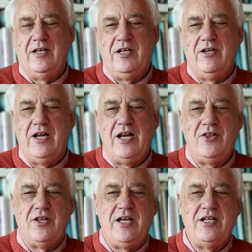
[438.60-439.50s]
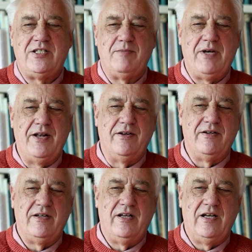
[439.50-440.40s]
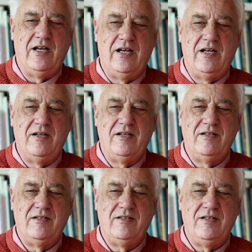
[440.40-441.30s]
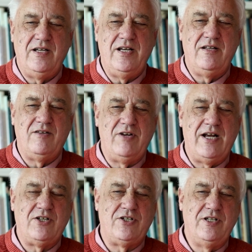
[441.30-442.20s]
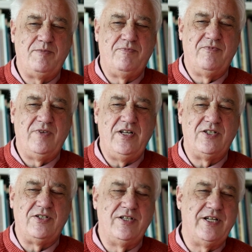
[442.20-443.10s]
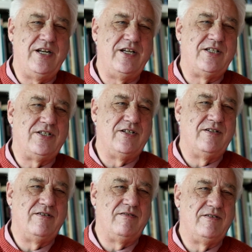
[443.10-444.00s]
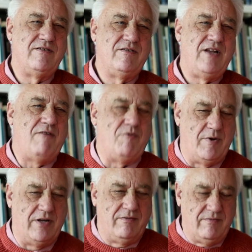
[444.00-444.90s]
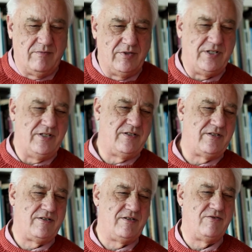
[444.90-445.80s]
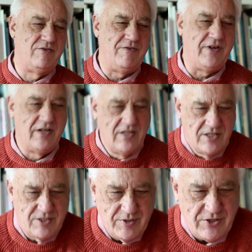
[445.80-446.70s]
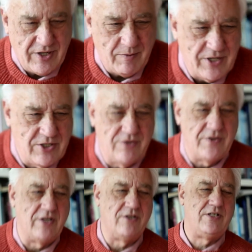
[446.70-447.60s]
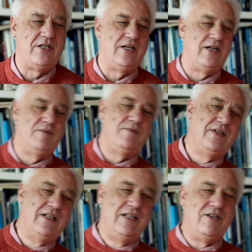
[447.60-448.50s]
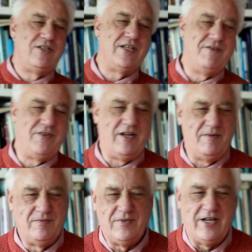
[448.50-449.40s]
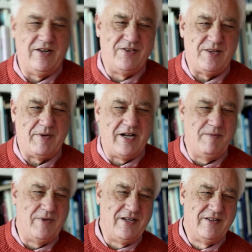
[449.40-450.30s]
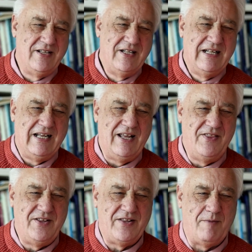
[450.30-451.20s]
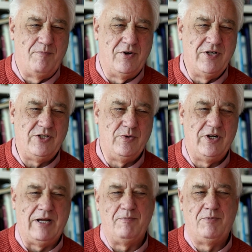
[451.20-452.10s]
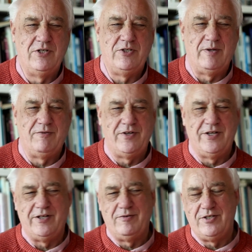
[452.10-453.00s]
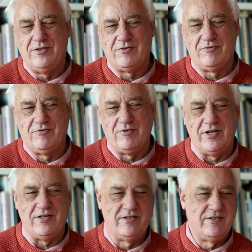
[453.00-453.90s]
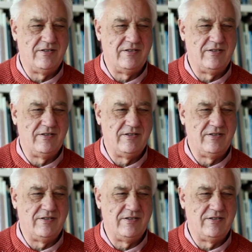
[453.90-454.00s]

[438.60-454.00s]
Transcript: anything that hits the button, the reaction is instantaneous and everywhere, which is terrific. So once you get one or two of those, you suddenly feel they're behind me, and then that buoys you up further, which is great.